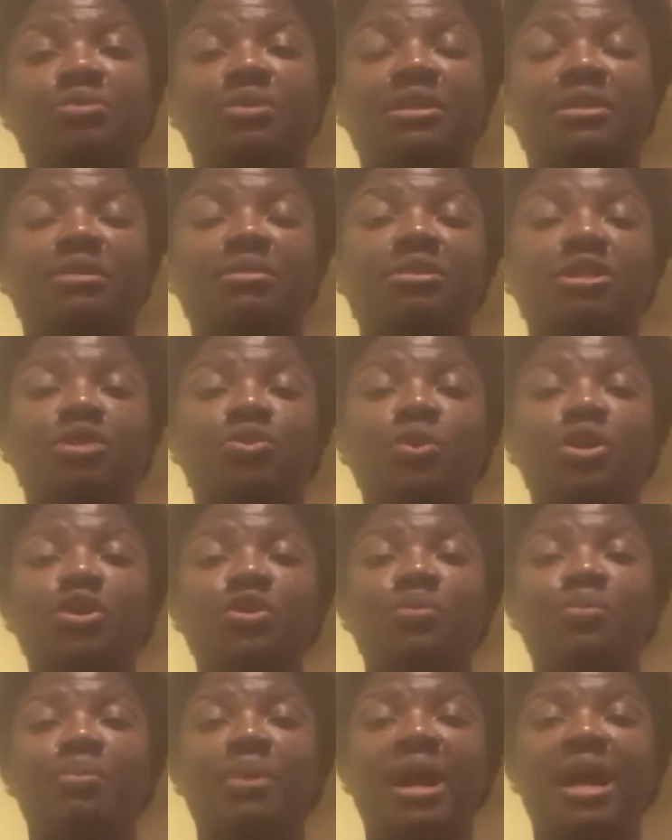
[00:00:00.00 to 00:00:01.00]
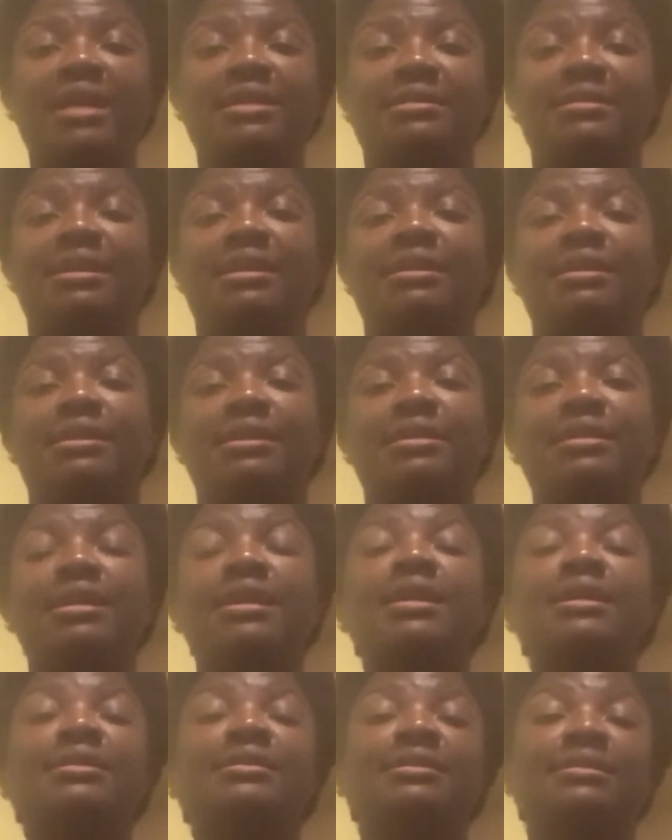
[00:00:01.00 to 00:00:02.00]
But sometimes when you buy exactly
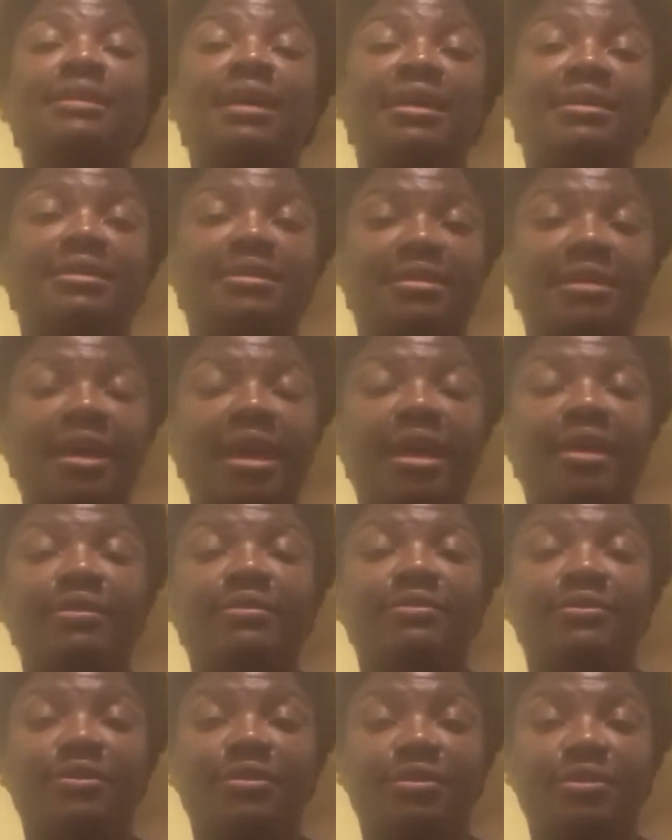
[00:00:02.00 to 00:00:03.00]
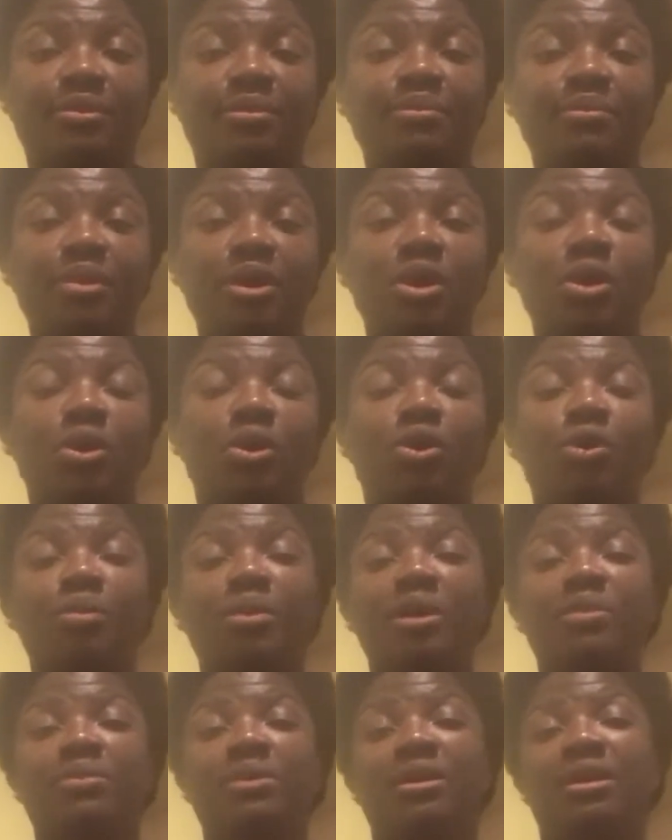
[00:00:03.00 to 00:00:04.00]
size 10 for them, or
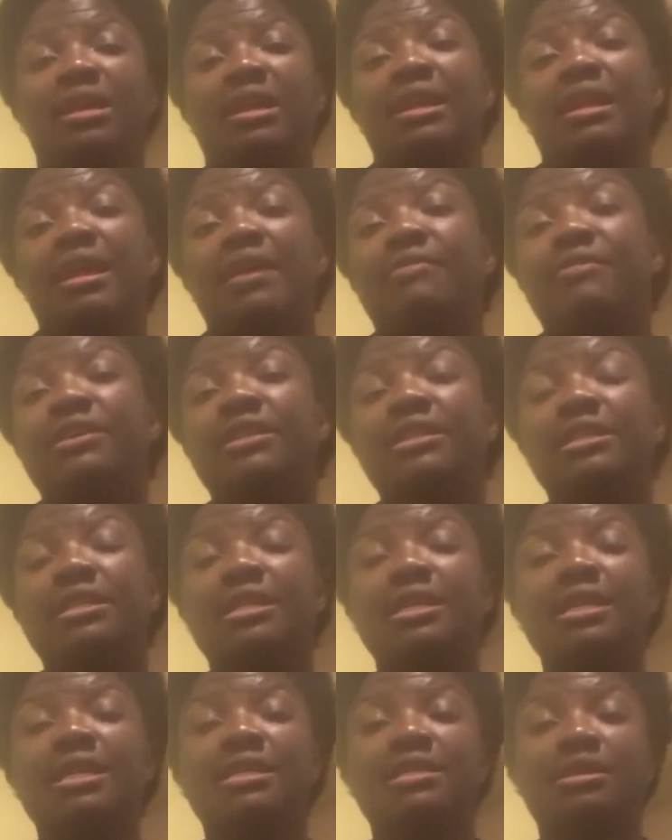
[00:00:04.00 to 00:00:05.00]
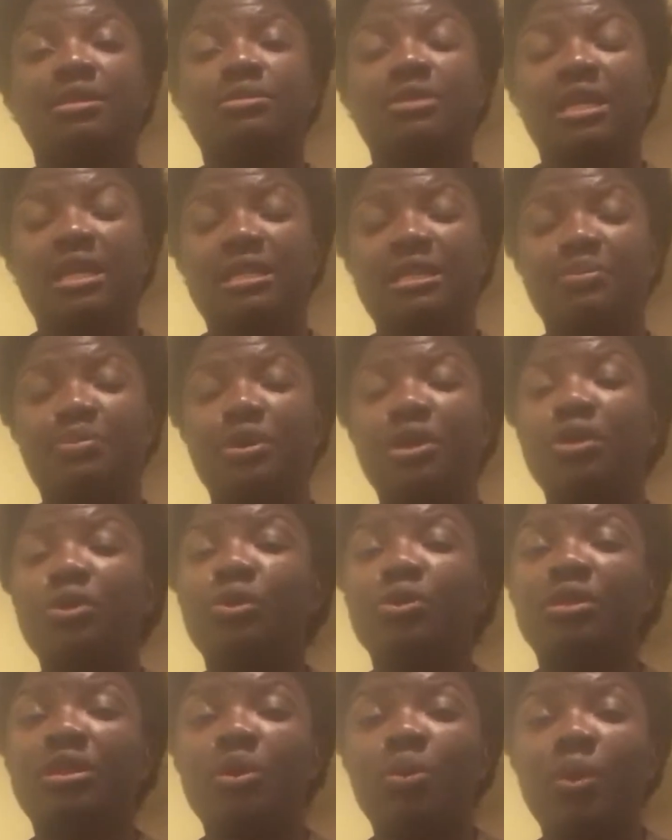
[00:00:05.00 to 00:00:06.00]
maybe 11, sometimes it depends
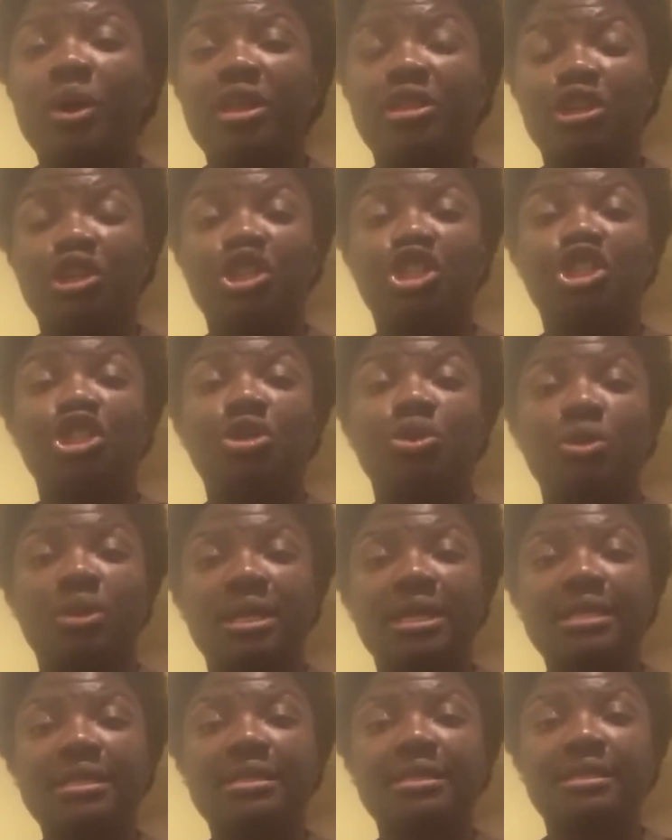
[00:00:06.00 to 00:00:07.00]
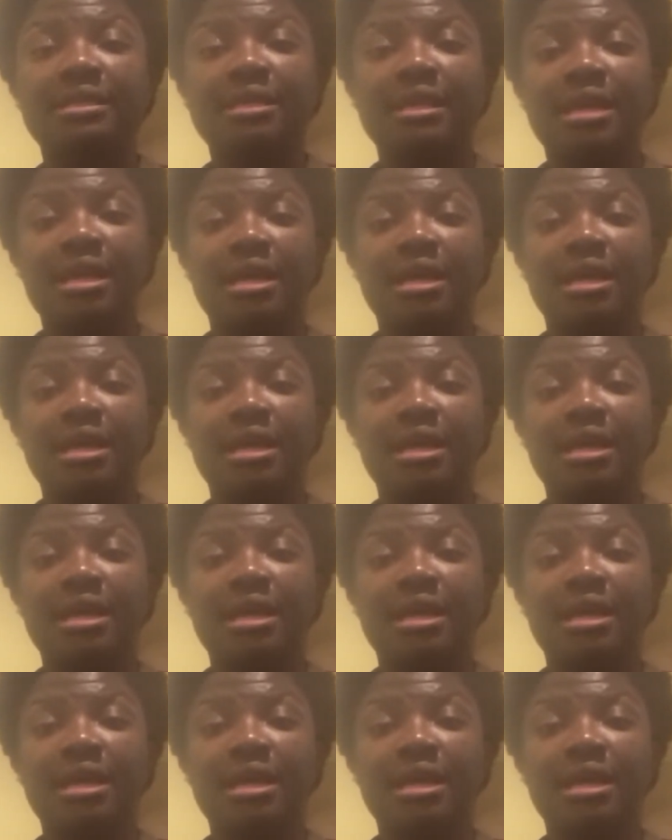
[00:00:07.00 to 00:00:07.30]
on the way the shoe is.